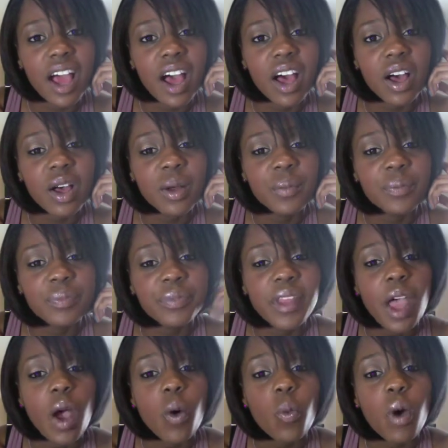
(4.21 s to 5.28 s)

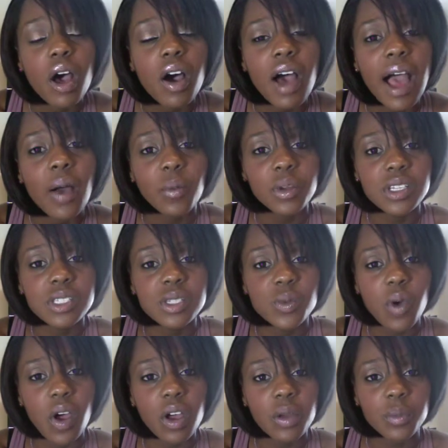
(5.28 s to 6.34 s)
Well, I wanted to
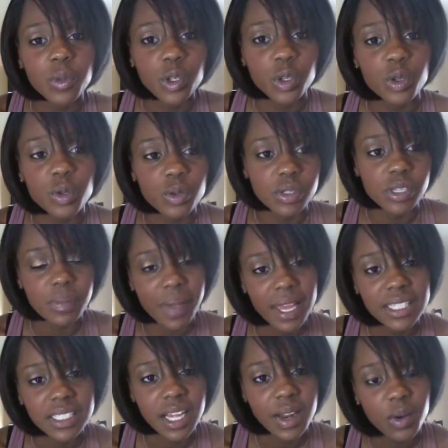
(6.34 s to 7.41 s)
welcome you to my
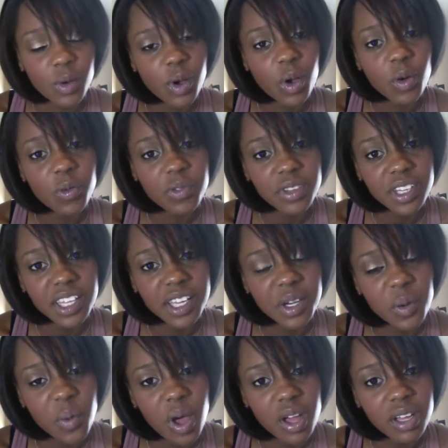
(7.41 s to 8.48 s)
channel and hopefully get
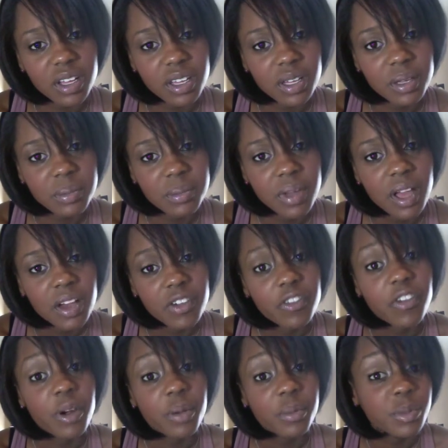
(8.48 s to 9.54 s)
a welcome
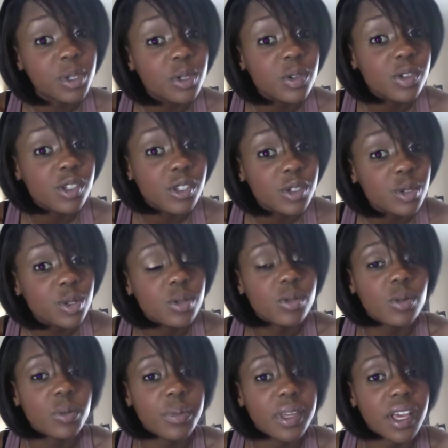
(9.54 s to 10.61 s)
from you to
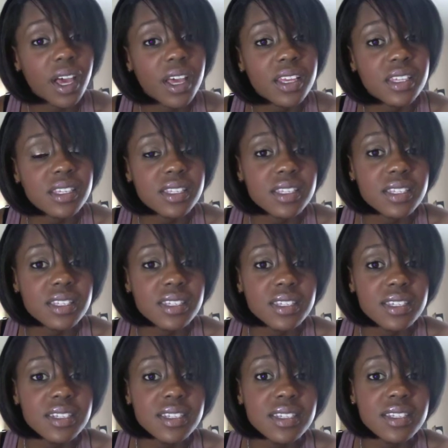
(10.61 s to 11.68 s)
YouTube because this
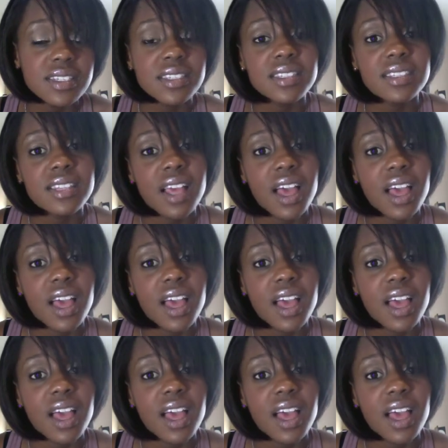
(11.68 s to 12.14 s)
is,